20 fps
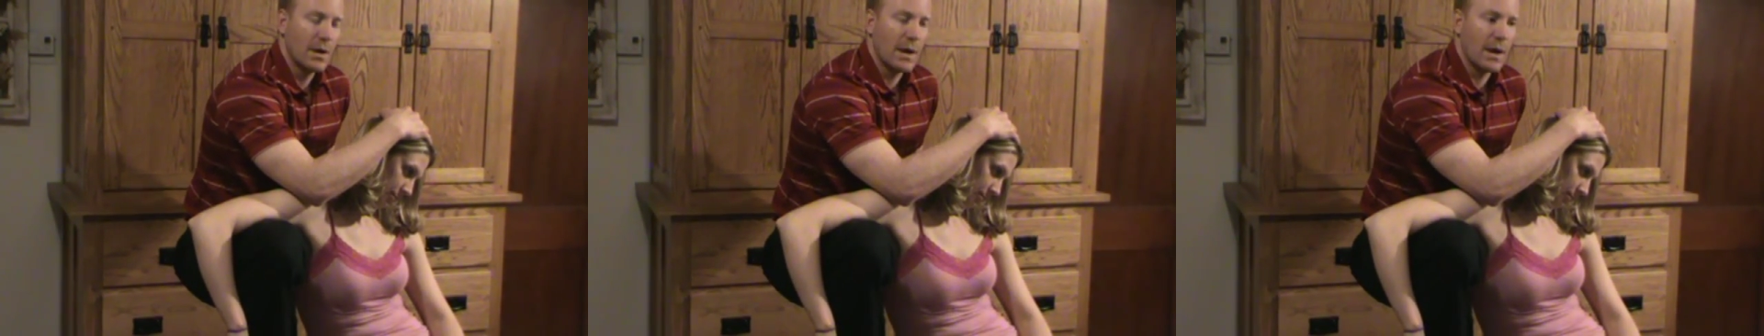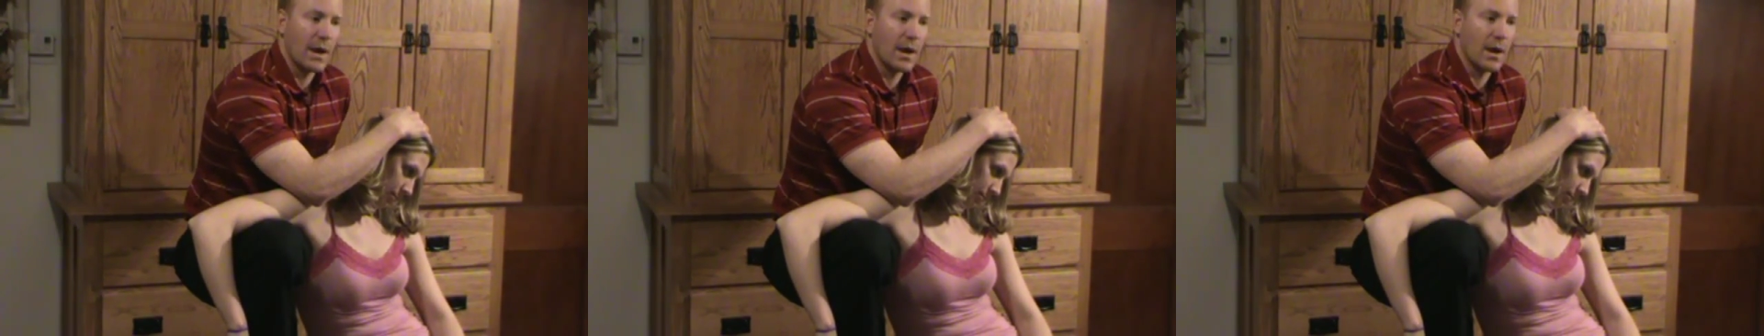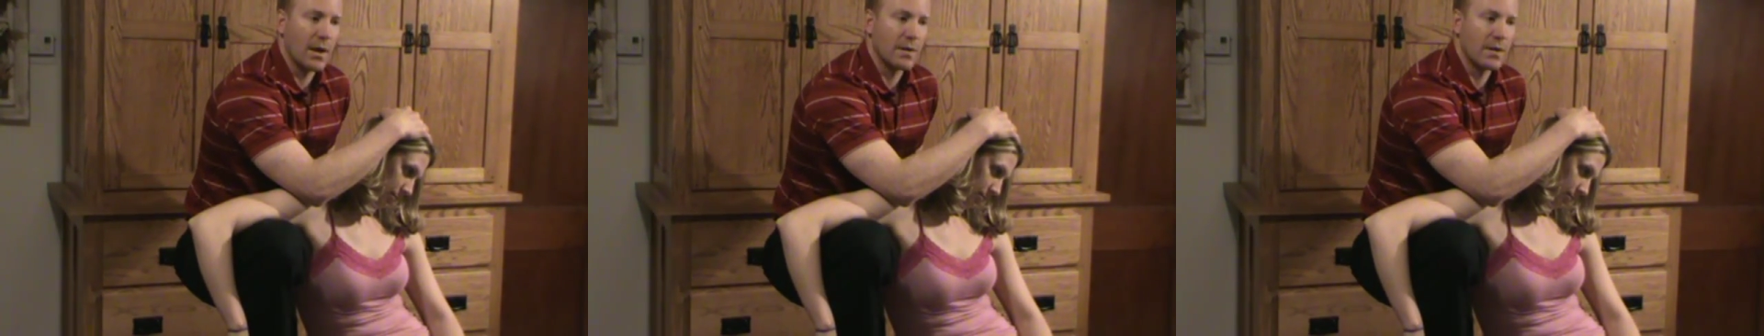
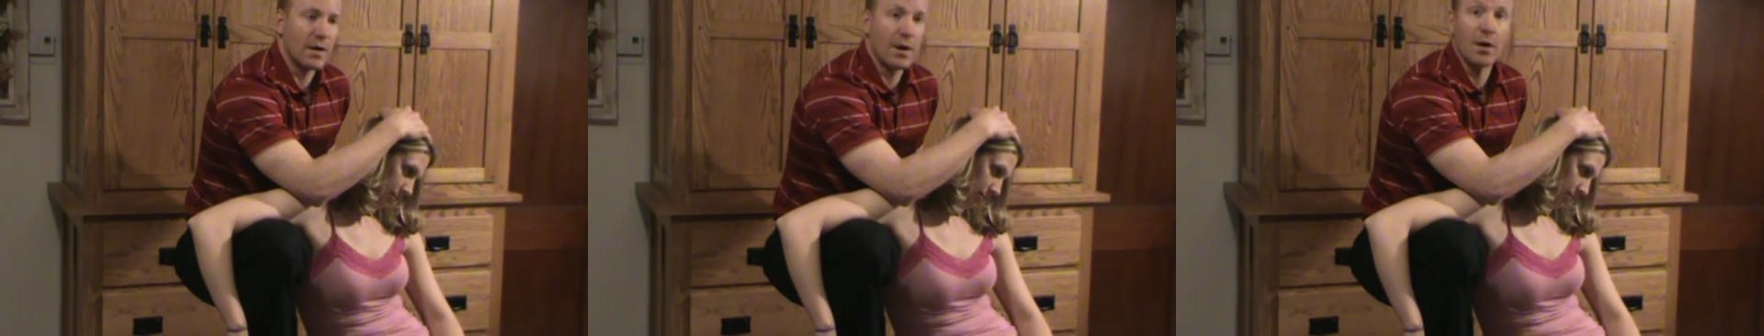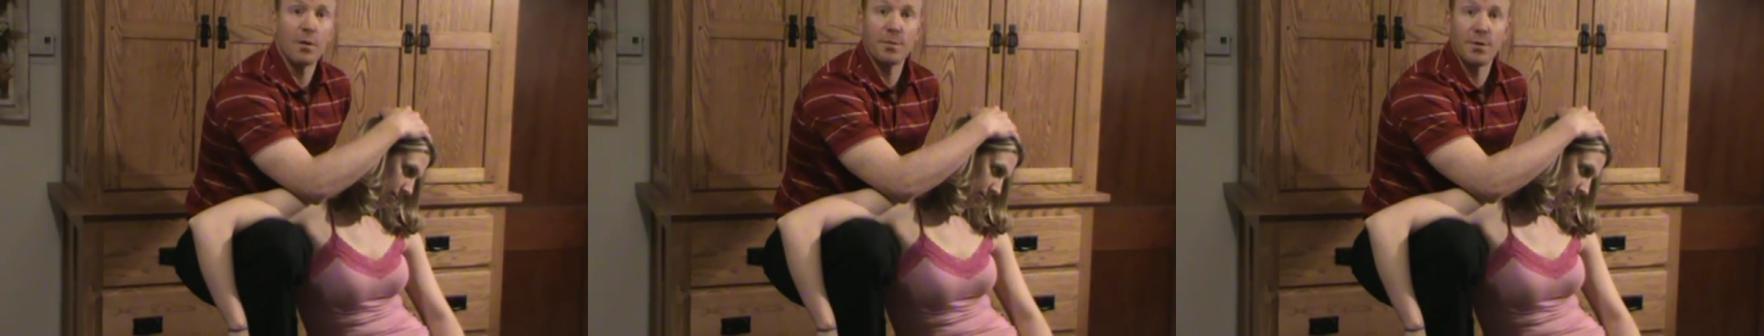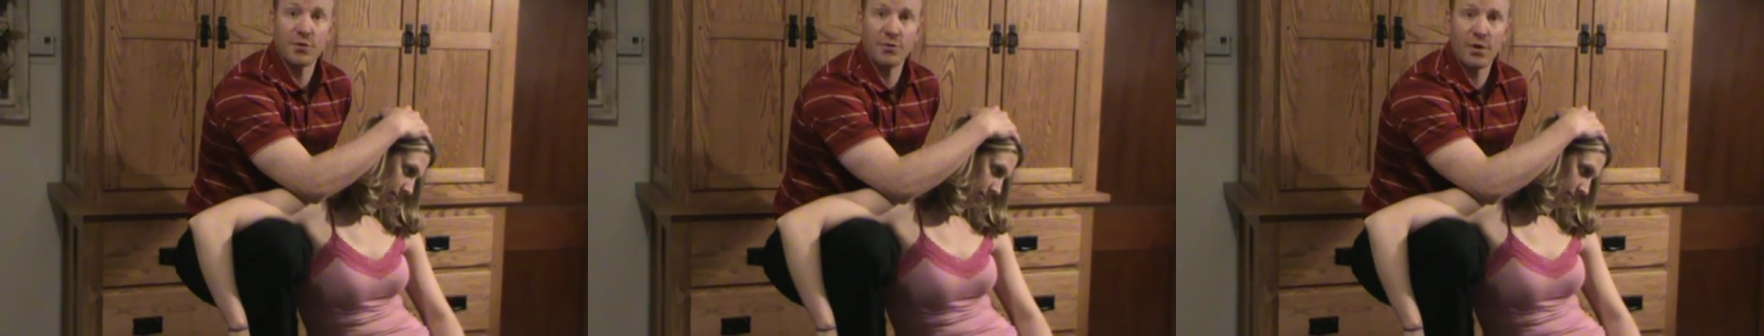And then
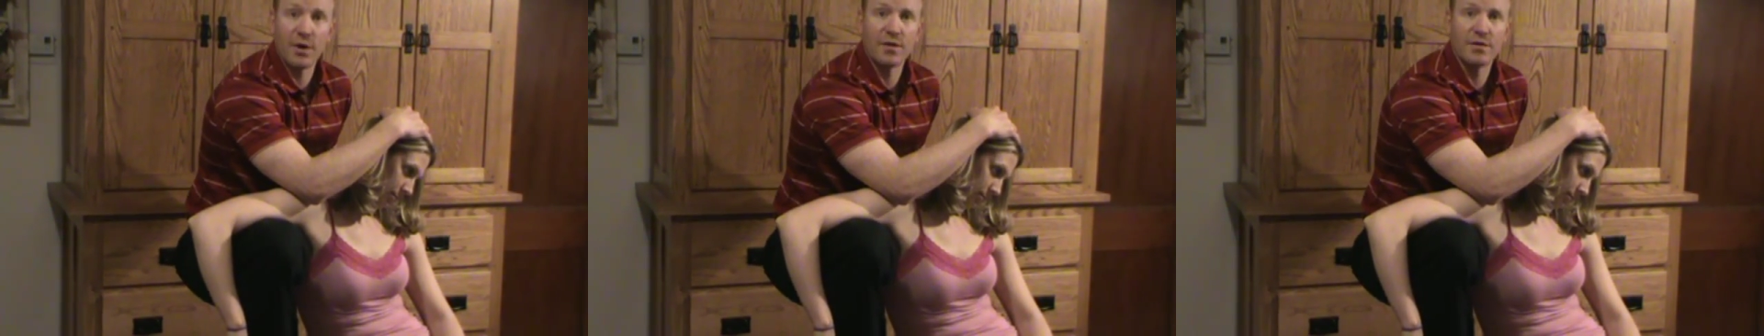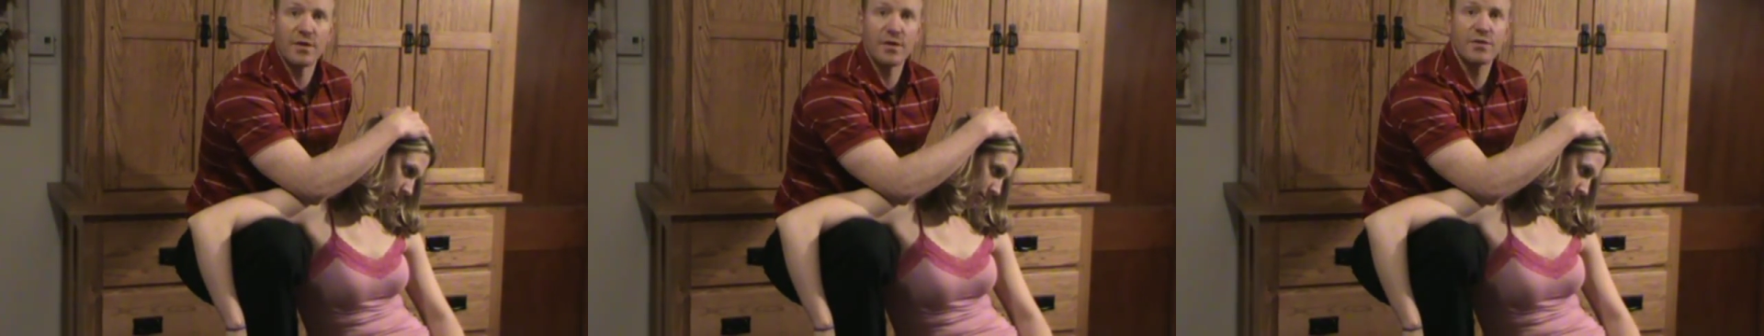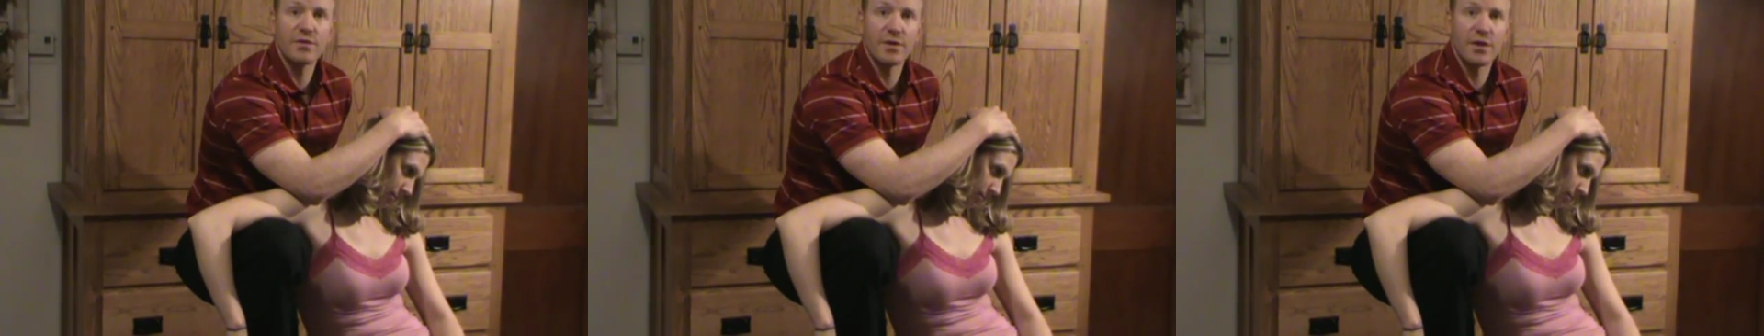I'll be
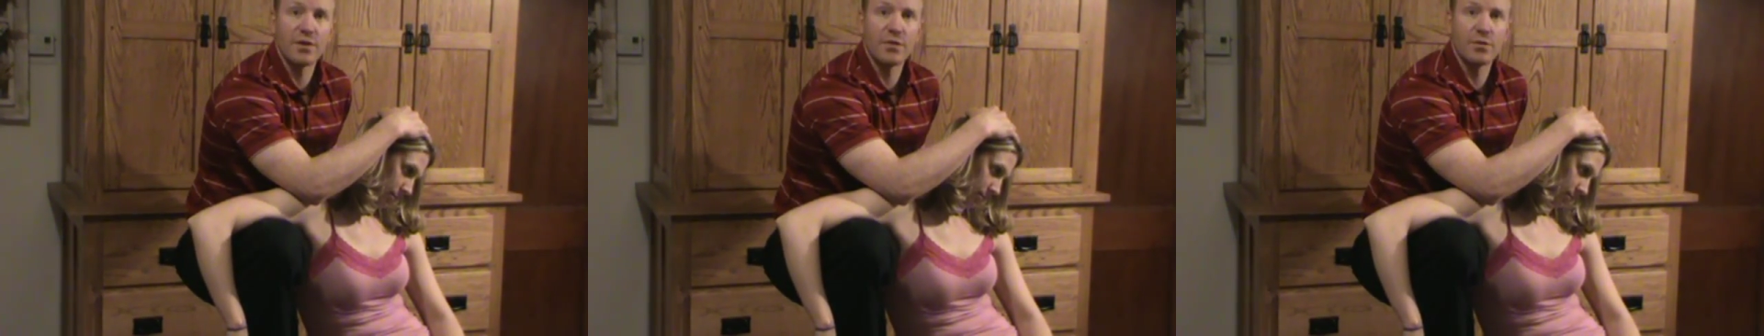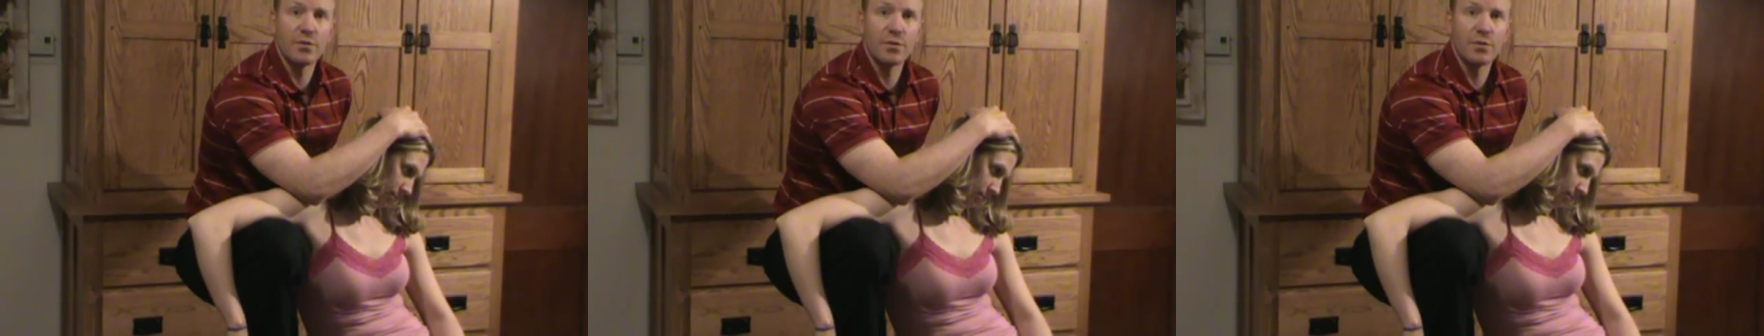transitioning